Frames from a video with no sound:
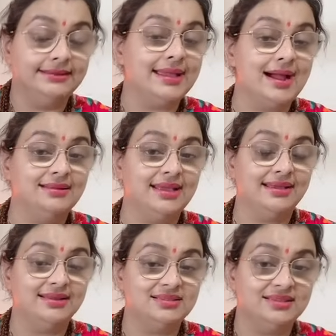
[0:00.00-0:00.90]
they are the
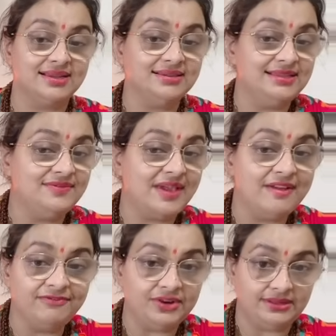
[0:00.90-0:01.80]
energy they can give
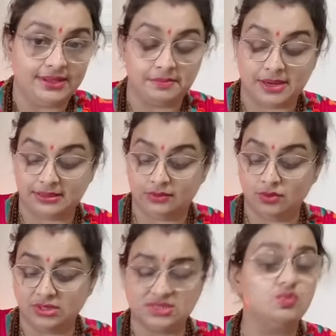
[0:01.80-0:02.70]
everything but you know
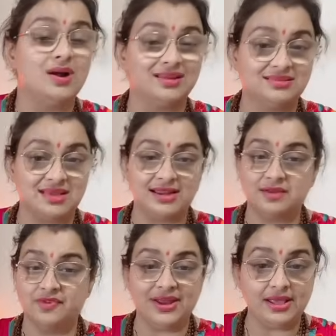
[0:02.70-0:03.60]
this water sign a
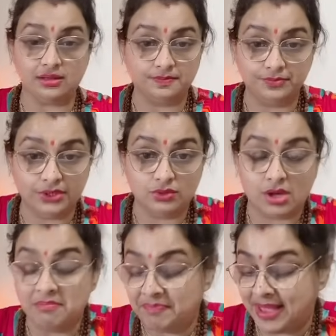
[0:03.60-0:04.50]
very you know
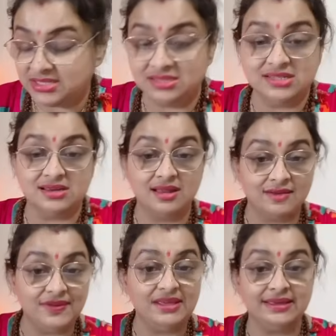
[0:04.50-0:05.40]
compassionate
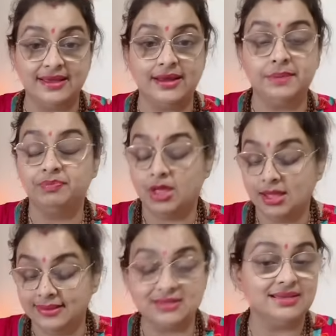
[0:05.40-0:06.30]
loving caring
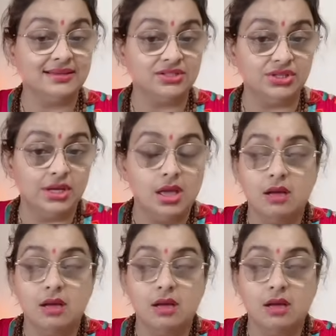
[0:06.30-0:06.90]
that's the energy.